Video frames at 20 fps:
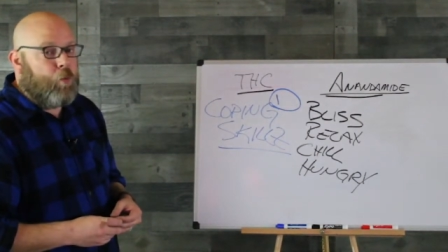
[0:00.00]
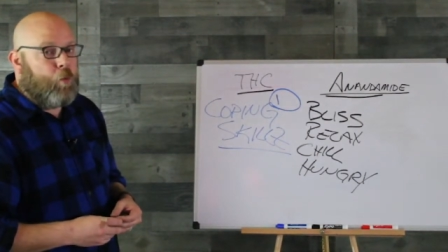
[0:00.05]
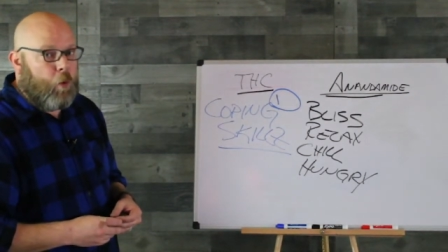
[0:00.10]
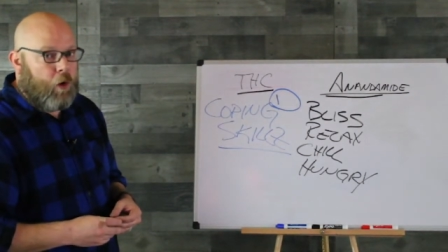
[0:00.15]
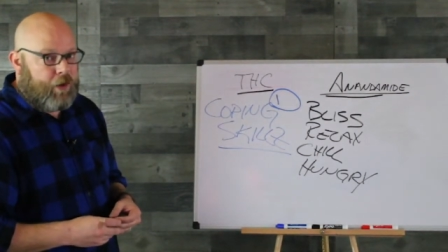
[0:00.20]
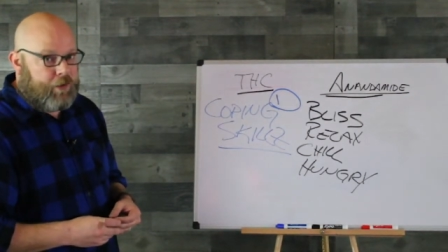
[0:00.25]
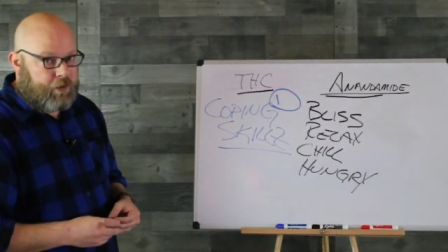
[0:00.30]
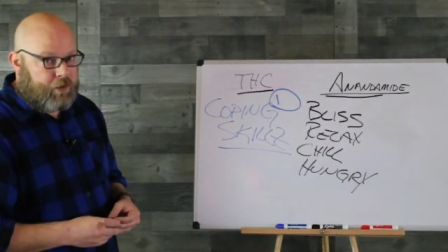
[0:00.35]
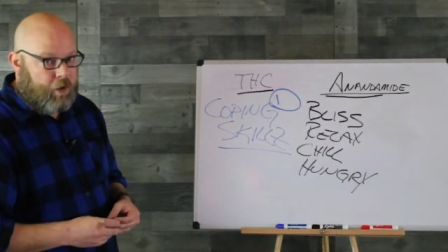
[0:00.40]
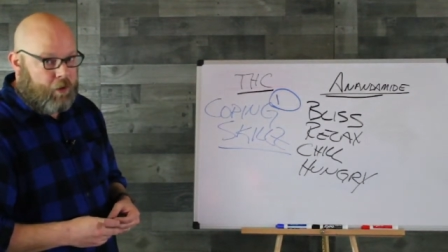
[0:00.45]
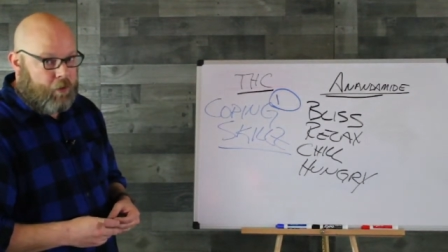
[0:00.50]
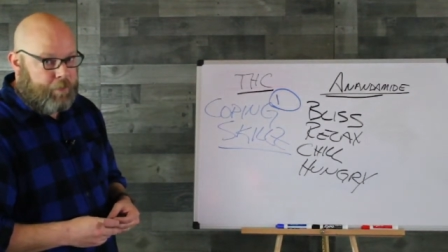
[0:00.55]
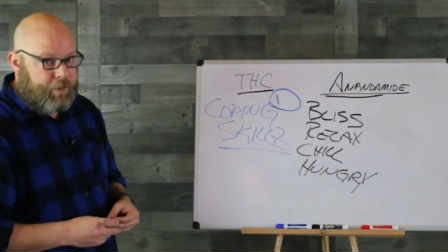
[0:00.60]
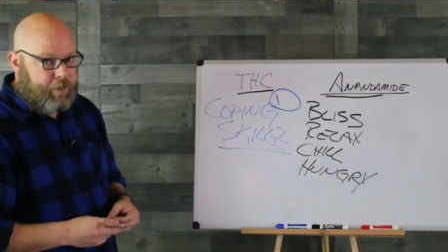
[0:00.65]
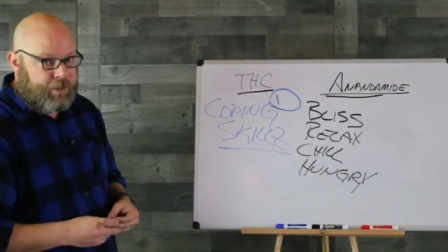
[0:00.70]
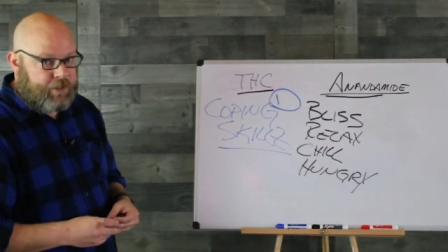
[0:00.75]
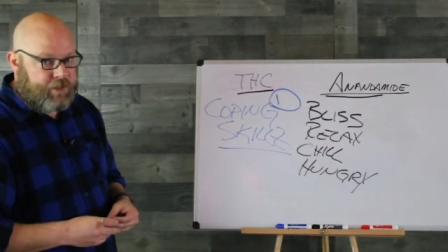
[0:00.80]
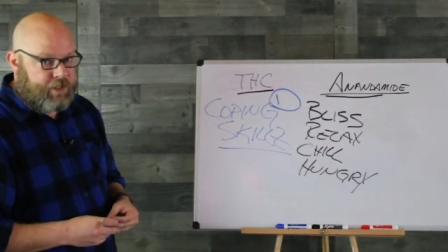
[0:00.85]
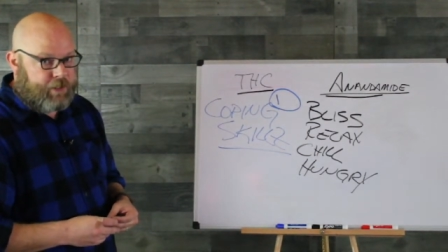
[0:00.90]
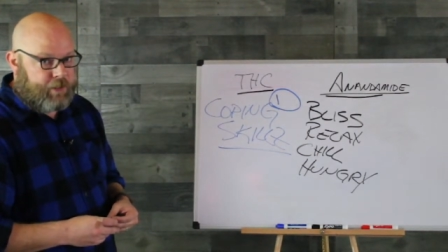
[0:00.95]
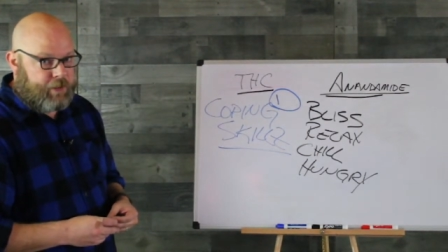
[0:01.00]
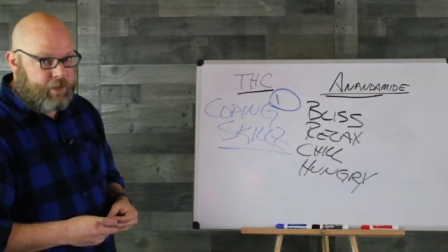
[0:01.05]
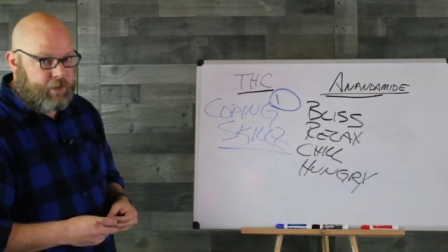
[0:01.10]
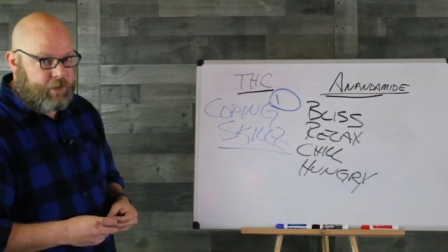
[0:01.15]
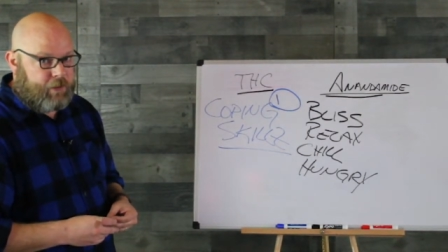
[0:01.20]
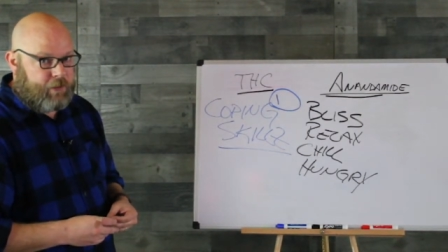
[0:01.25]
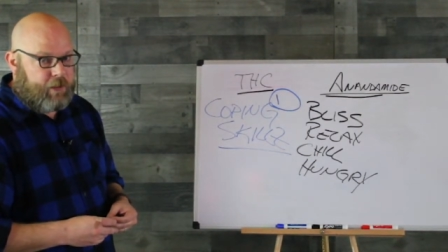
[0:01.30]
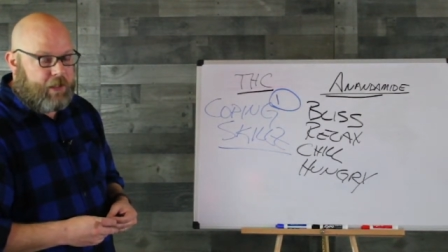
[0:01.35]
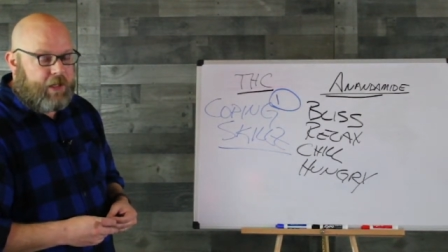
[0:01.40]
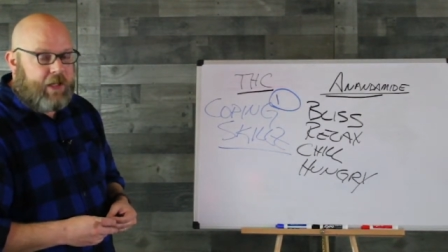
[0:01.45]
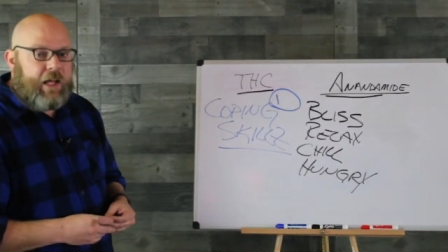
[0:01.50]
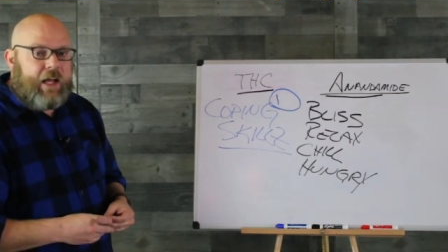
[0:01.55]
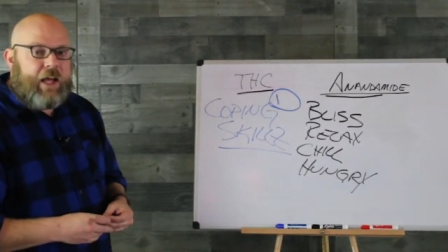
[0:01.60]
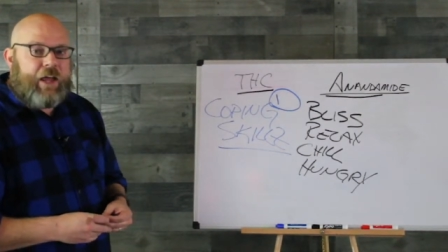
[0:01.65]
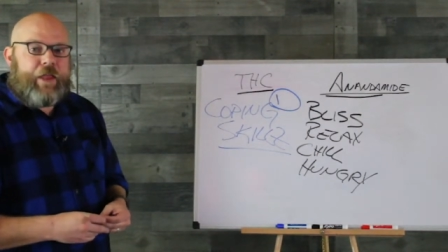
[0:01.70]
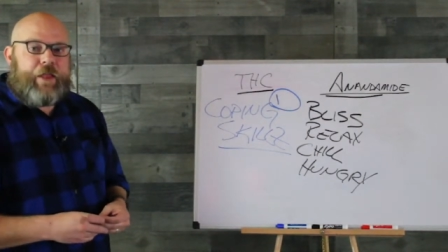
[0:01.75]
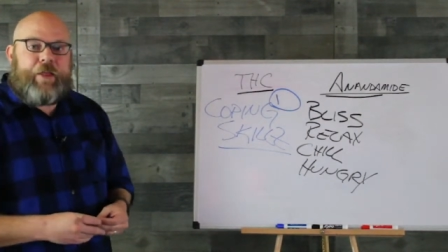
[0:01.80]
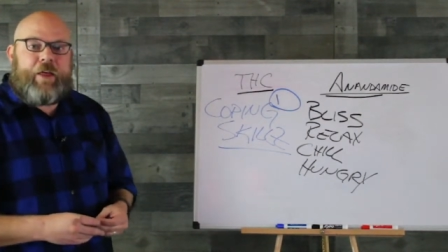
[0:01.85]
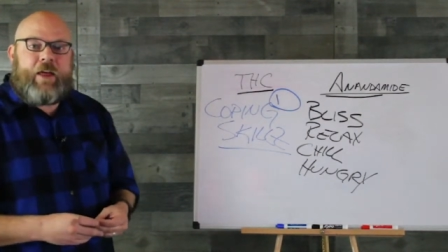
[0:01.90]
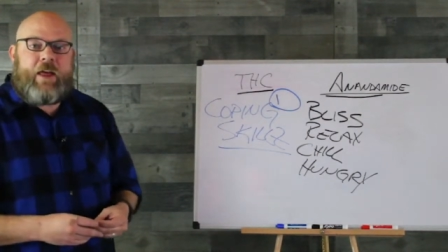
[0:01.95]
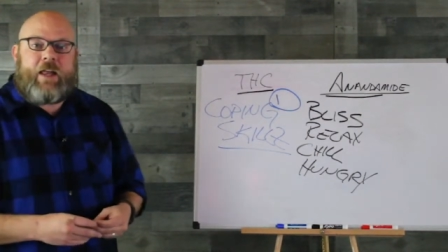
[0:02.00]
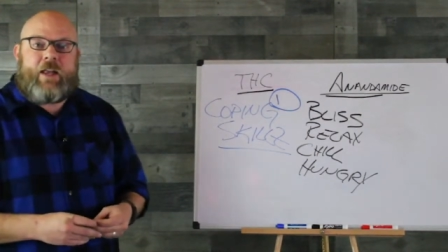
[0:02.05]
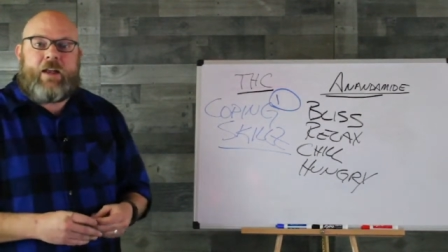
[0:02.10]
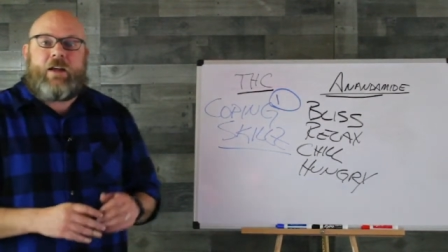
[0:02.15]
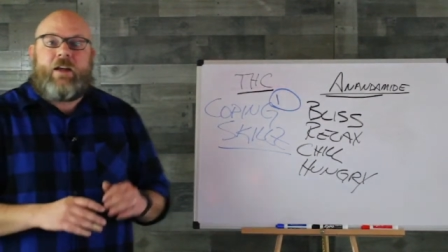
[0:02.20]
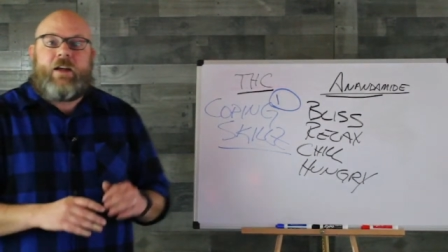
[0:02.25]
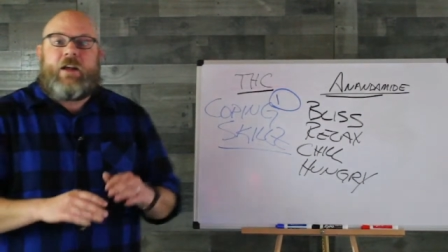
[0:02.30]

one coping skill, then